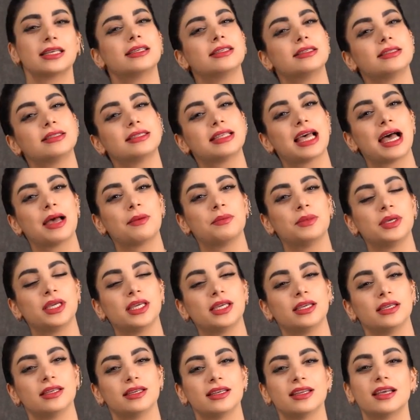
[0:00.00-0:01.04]

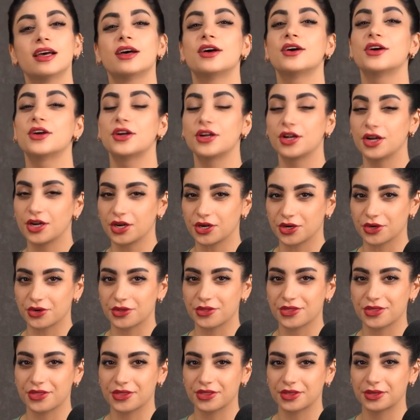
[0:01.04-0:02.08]
Zamin,
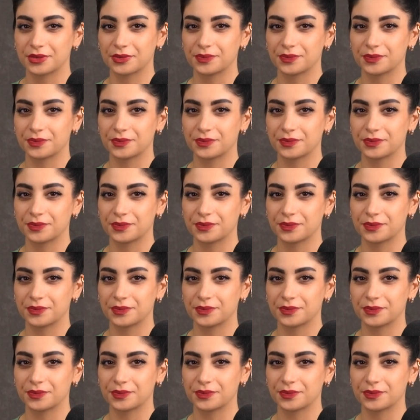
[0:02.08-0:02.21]
earth.